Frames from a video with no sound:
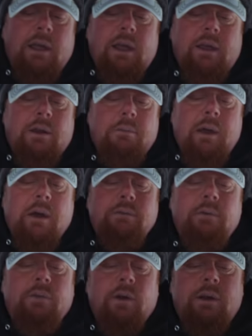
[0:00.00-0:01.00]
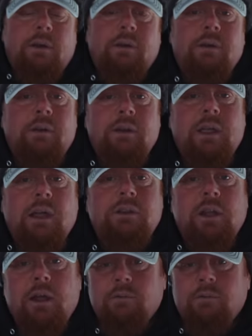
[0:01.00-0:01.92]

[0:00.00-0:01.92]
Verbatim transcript: And I'm having fun catching